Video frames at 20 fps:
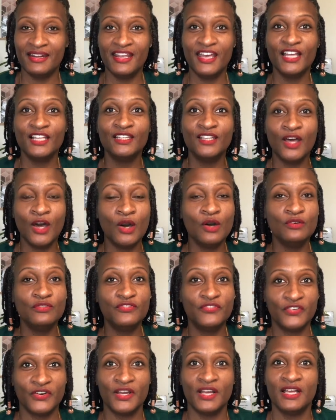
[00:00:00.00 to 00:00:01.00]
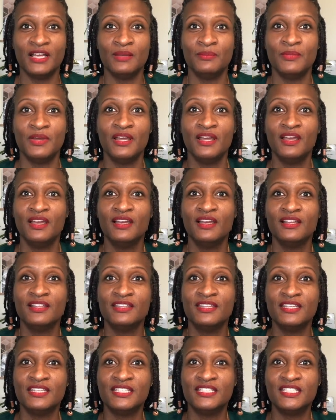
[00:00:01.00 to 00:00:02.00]
Hello from
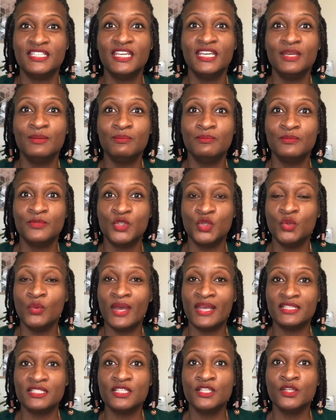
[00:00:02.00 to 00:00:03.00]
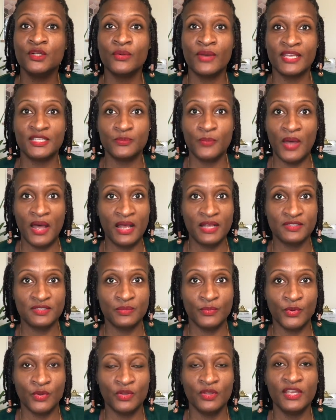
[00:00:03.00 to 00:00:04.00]
the team do as little as
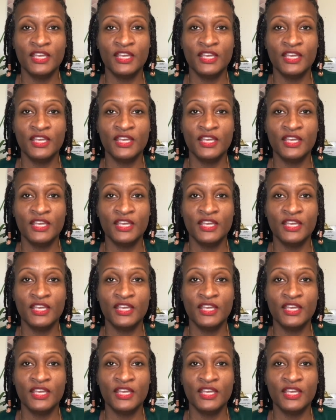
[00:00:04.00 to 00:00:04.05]
possible.